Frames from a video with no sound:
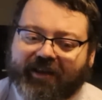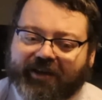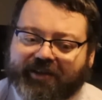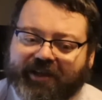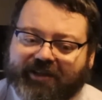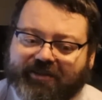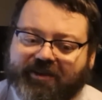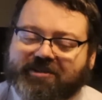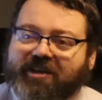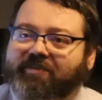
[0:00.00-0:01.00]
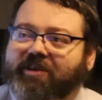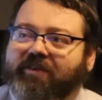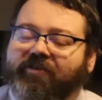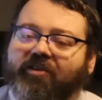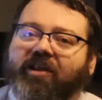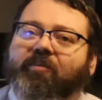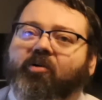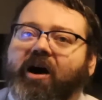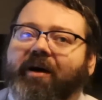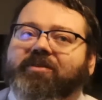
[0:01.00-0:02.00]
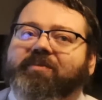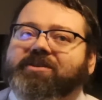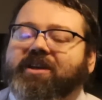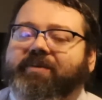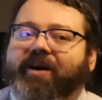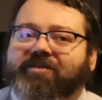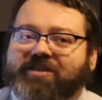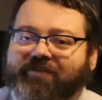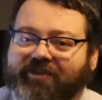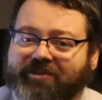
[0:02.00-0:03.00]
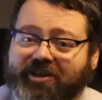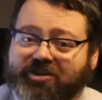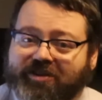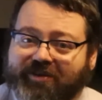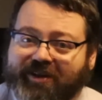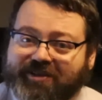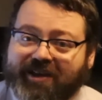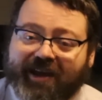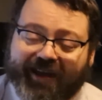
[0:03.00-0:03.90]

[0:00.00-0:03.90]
I think that does tend to make you feel a lot more optimistic about civilization, because